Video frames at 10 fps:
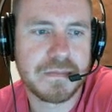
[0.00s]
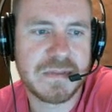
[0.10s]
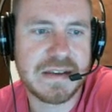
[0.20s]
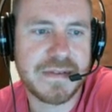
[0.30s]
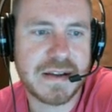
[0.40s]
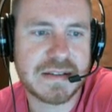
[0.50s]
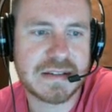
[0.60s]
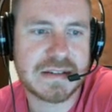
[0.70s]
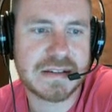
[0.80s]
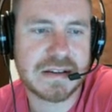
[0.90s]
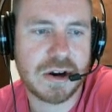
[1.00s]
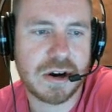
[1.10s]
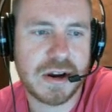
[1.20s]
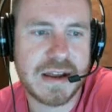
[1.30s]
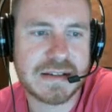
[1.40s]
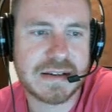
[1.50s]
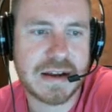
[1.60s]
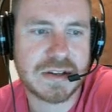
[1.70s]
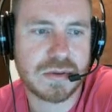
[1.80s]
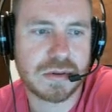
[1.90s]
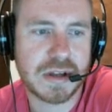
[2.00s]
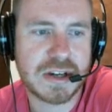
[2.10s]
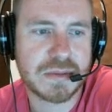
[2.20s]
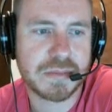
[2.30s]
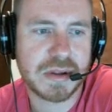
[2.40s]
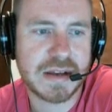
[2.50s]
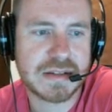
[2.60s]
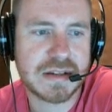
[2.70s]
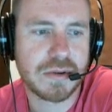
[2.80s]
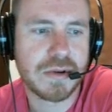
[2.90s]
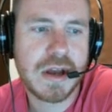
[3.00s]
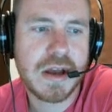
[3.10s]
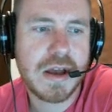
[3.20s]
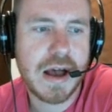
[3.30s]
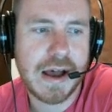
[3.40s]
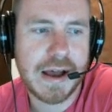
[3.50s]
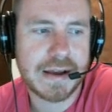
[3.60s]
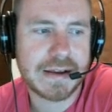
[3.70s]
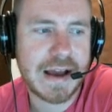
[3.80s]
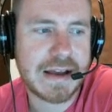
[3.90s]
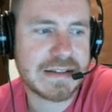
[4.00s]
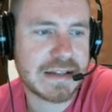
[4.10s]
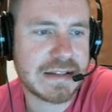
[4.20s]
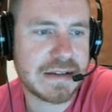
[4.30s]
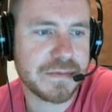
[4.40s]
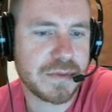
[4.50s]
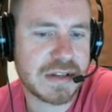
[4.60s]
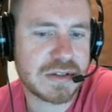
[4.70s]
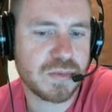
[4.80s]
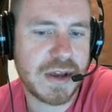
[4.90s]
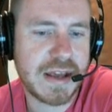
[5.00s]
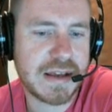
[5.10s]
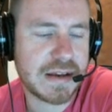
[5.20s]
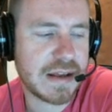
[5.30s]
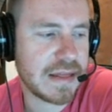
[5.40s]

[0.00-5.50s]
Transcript: defense is a nice correlation play. So, guys, that's it for this week.